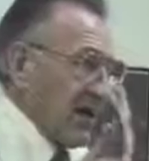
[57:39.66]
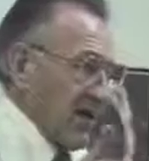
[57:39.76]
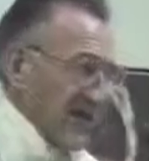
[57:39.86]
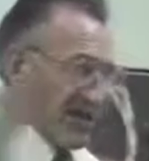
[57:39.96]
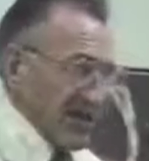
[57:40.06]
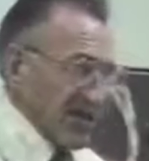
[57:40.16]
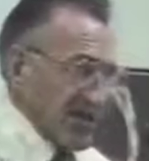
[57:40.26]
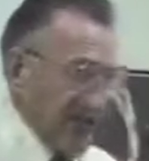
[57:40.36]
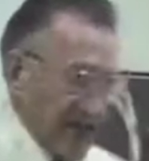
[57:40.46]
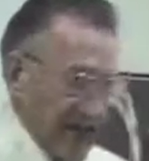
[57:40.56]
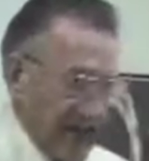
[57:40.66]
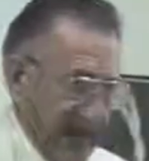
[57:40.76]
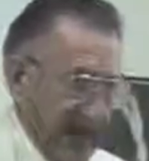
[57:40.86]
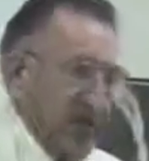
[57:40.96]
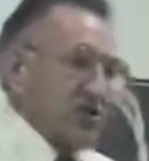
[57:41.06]
Revelation 10 and
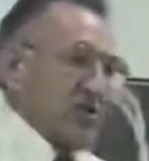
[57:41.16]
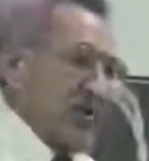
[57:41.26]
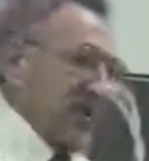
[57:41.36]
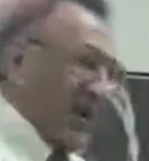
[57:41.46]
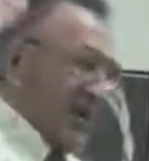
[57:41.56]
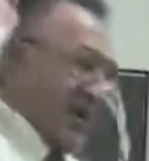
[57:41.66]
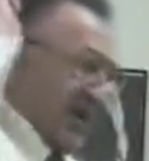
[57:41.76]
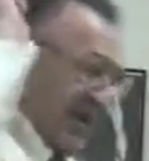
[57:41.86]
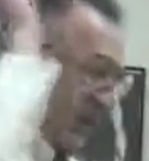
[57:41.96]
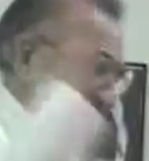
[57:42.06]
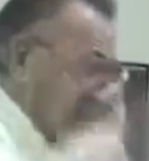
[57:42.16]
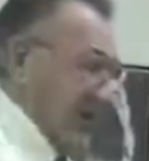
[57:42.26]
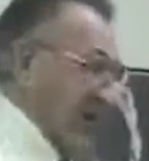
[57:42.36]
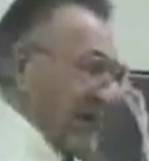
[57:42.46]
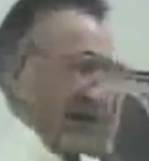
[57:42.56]
7. So Revelation 10 and 1
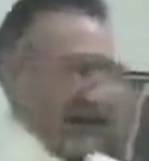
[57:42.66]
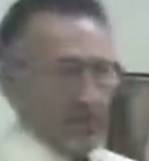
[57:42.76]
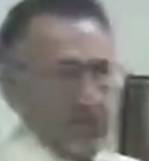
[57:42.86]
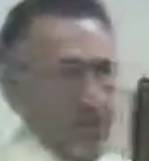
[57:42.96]
could come on down.